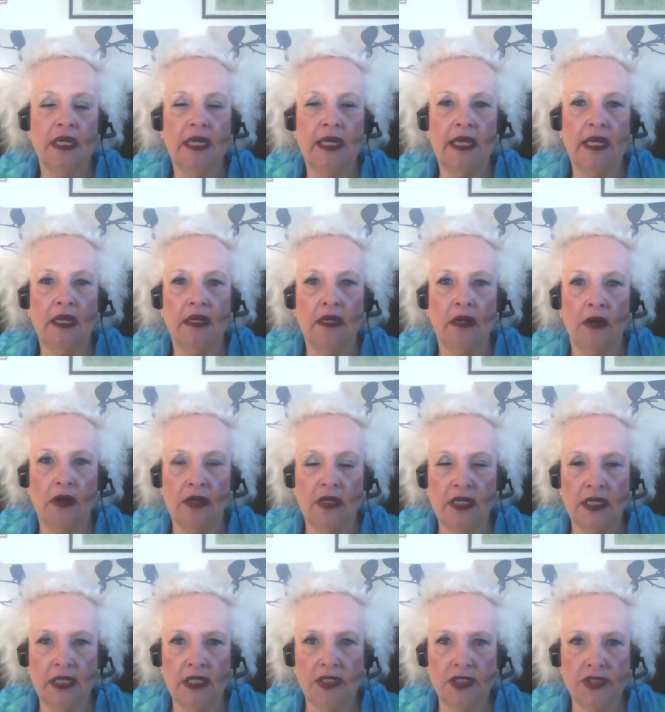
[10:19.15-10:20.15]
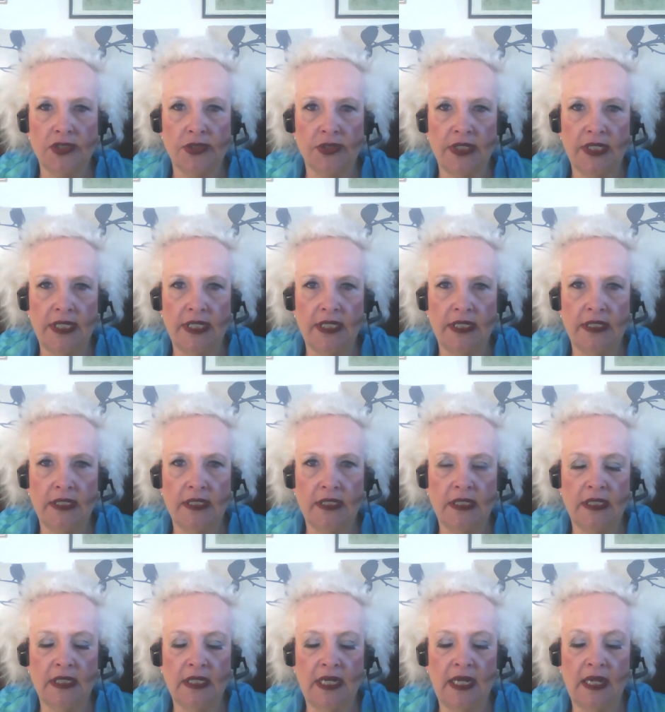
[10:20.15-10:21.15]
and our country
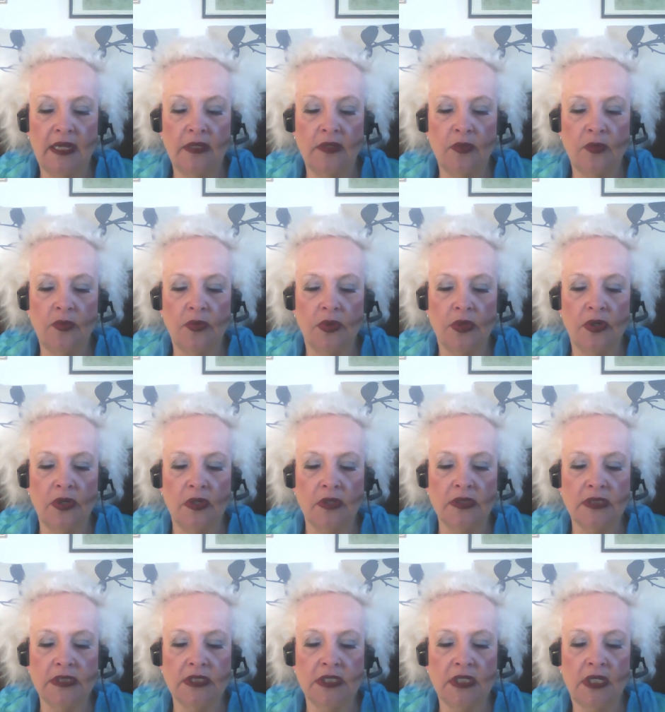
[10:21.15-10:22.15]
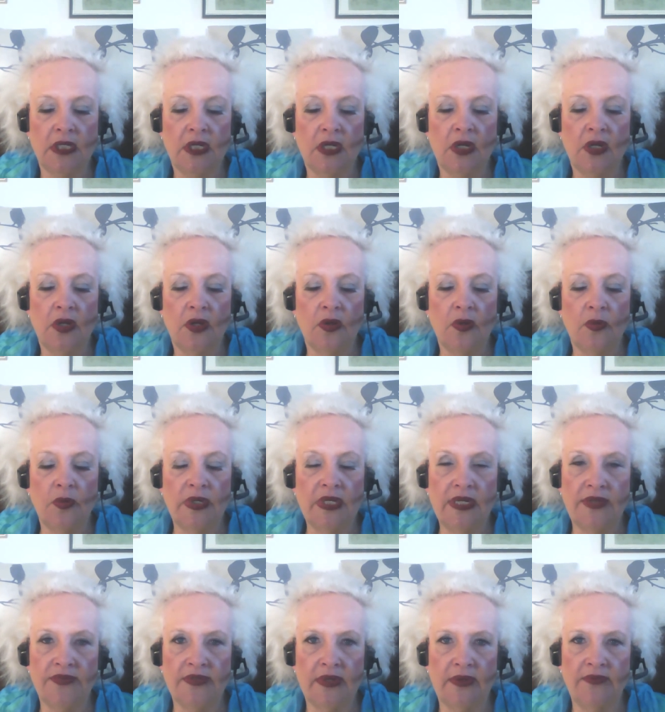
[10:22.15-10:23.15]
and the world. We
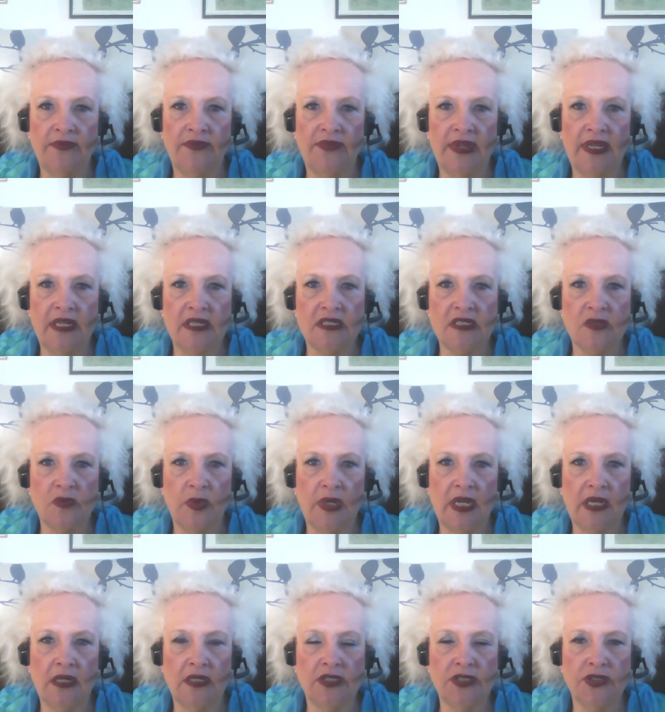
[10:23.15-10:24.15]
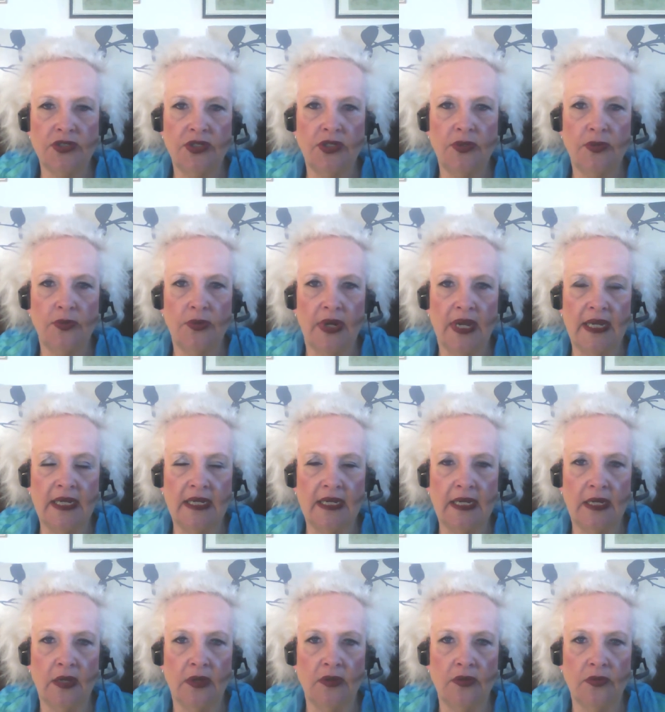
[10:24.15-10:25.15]
lift up Venezuela to you right
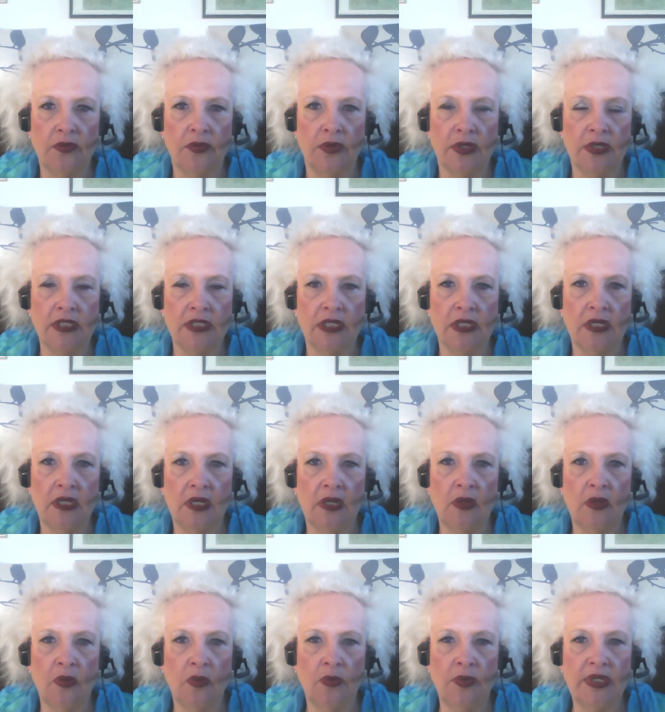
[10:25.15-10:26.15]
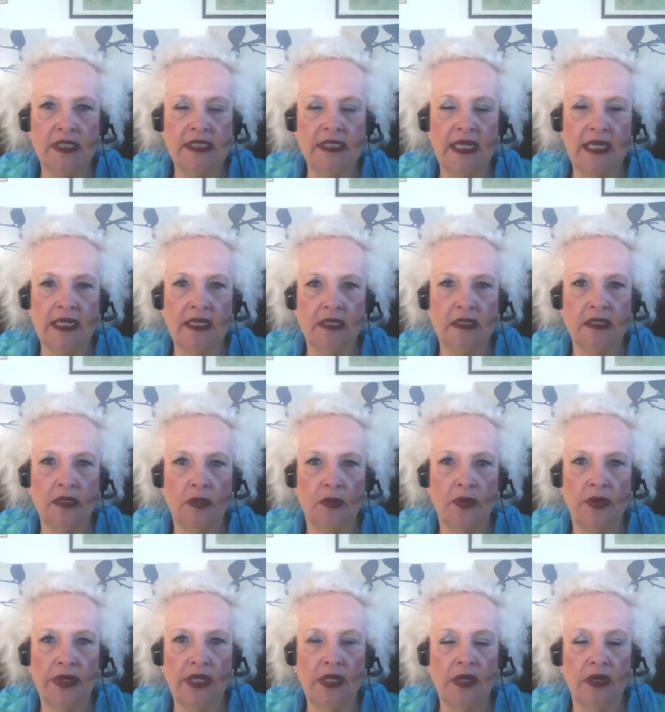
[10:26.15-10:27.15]
now, Lord. We take
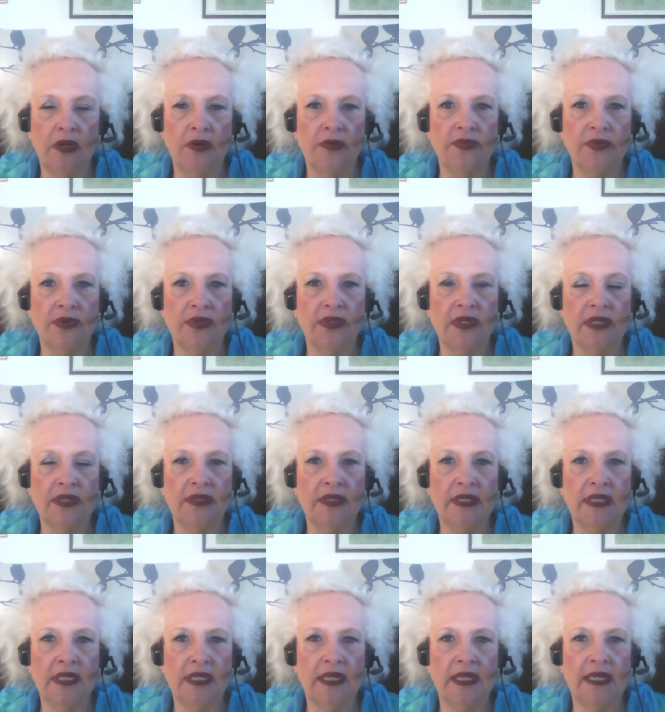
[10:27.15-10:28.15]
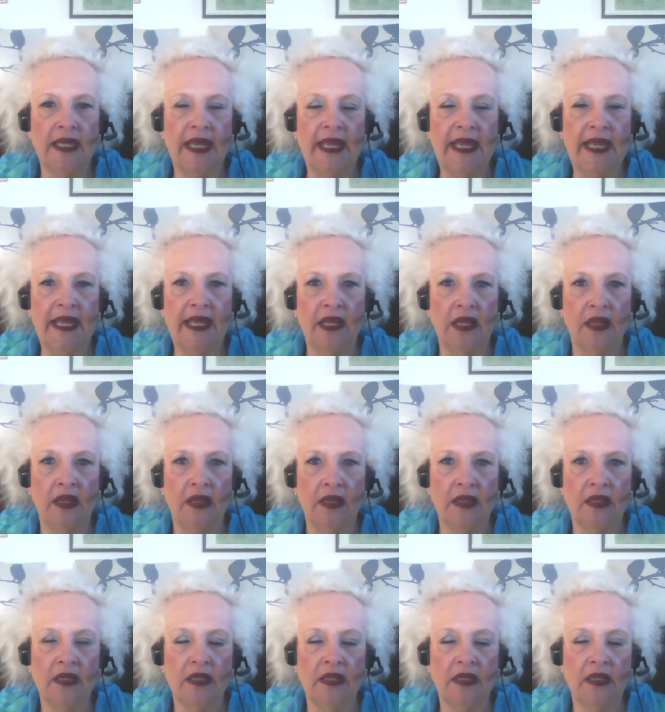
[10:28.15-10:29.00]
authority over the hell